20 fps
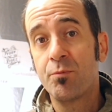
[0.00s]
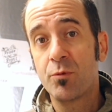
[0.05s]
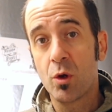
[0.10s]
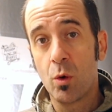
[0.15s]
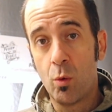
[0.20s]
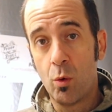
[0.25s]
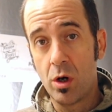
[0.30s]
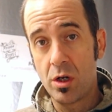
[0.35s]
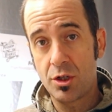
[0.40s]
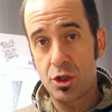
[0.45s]

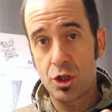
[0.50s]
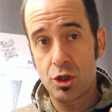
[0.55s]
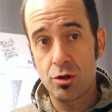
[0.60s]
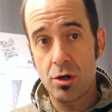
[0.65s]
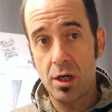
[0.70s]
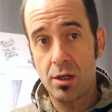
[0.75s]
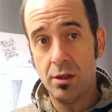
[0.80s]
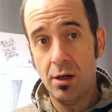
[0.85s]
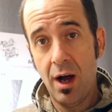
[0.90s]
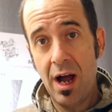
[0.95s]
once
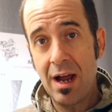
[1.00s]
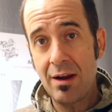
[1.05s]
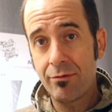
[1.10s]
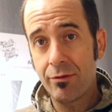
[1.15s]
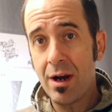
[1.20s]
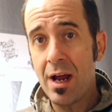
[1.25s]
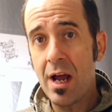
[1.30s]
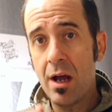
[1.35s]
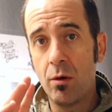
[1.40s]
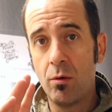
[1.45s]
struck live
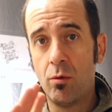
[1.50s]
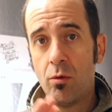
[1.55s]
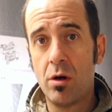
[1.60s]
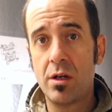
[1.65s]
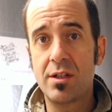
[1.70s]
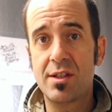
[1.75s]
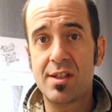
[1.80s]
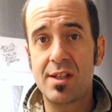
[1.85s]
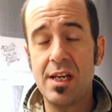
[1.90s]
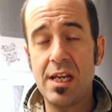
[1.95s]
rat,
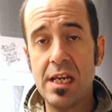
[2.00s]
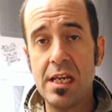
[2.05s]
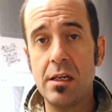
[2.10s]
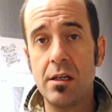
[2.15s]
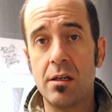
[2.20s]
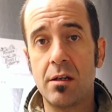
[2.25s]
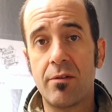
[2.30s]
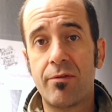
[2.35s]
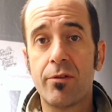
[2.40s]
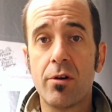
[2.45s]
once
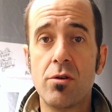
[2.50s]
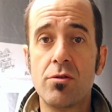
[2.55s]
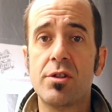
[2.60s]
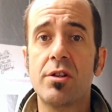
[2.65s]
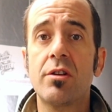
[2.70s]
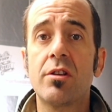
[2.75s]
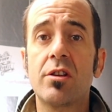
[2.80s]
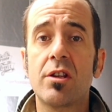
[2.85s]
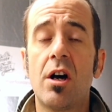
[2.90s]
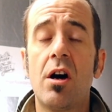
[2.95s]
eaten a
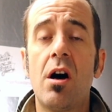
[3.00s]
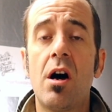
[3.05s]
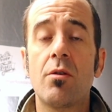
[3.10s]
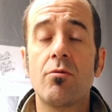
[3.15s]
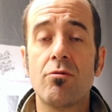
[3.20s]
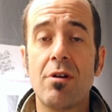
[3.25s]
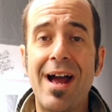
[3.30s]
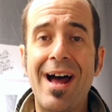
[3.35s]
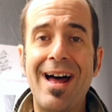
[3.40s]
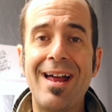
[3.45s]
frozen
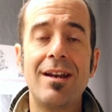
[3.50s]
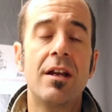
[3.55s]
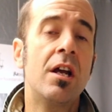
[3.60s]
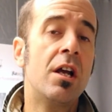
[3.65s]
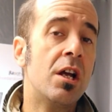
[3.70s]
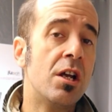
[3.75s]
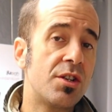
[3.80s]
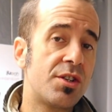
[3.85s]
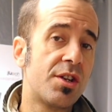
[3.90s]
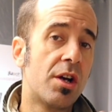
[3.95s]
thawed rat.
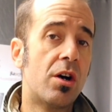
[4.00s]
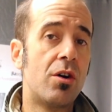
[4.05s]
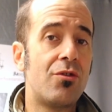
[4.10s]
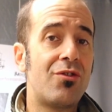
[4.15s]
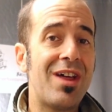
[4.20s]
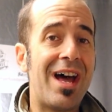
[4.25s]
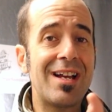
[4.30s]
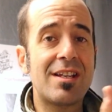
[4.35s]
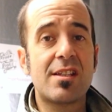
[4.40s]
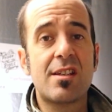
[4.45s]
So
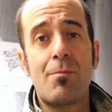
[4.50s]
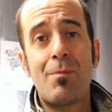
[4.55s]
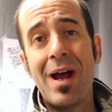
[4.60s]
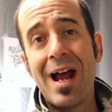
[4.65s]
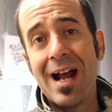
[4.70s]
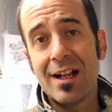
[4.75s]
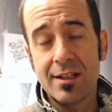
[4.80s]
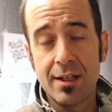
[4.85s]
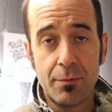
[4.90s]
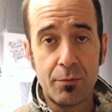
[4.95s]
that's the
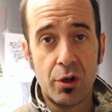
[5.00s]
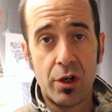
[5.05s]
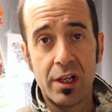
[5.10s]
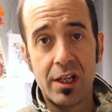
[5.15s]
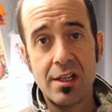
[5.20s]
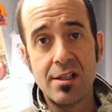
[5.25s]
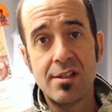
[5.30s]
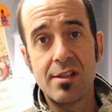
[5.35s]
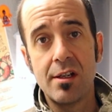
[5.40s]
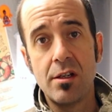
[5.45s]
path I'm going to
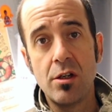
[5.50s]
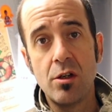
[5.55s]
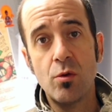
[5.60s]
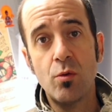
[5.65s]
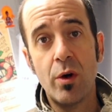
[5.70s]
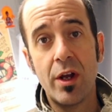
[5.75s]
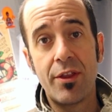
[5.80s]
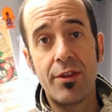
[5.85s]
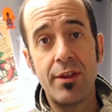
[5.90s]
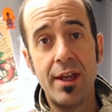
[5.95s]
continue
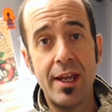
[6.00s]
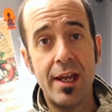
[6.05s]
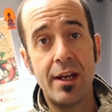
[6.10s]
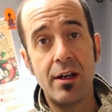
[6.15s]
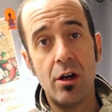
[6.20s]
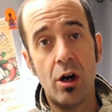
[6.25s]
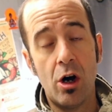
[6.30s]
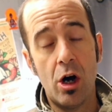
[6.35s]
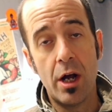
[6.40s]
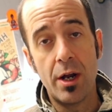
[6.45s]
with
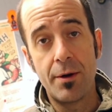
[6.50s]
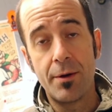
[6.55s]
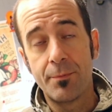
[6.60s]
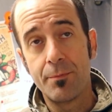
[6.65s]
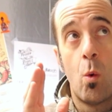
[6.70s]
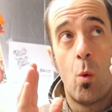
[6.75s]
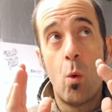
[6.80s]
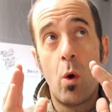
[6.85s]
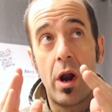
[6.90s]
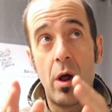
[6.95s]
it on.
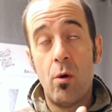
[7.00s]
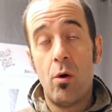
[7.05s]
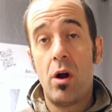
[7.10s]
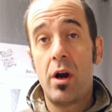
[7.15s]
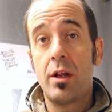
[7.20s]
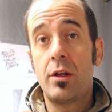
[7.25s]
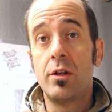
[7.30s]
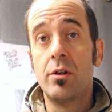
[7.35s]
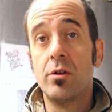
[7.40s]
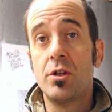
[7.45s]
What I
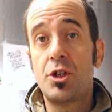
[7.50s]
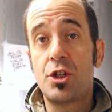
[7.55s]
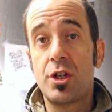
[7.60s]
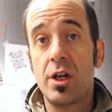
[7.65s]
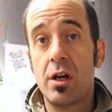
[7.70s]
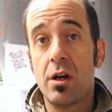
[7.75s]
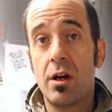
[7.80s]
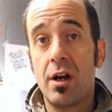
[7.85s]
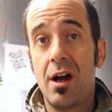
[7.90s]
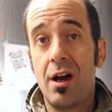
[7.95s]
want to do is
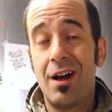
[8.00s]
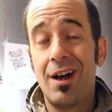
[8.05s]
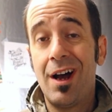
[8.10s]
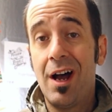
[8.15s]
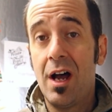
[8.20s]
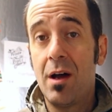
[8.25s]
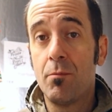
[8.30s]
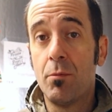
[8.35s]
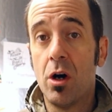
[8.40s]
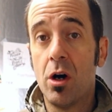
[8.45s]
share an
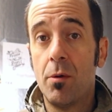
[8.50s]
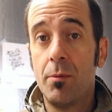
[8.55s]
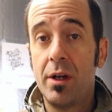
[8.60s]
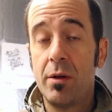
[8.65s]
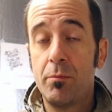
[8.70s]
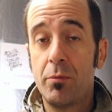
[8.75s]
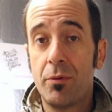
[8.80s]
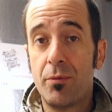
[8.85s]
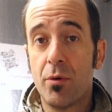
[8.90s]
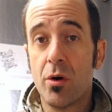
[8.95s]
aha
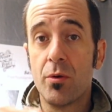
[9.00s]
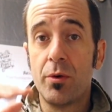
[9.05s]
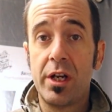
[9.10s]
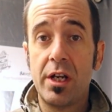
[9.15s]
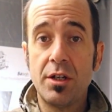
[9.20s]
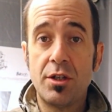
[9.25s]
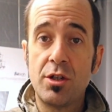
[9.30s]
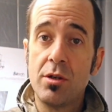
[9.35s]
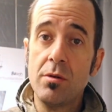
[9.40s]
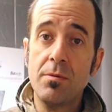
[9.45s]
moment before we
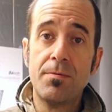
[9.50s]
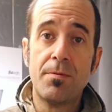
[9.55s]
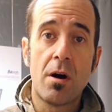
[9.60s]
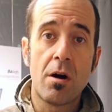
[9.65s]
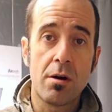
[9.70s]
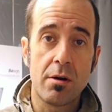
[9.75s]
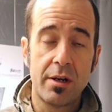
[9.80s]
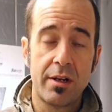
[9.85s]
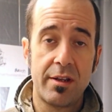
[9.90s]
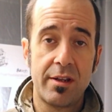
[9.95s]
get too
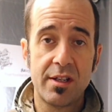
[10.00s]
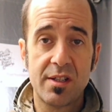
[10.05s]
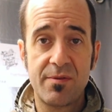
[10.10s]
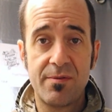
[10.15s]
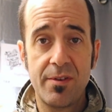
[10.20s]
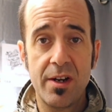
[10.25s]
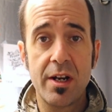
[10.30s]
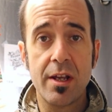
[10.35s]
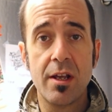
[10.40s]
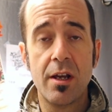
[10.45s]
far into this
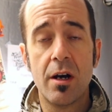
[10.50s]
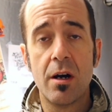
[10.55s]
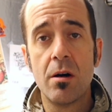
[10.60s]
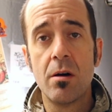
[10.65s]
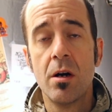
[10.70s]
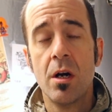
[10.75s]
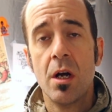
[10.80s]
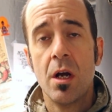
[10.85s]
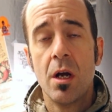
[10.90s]
video.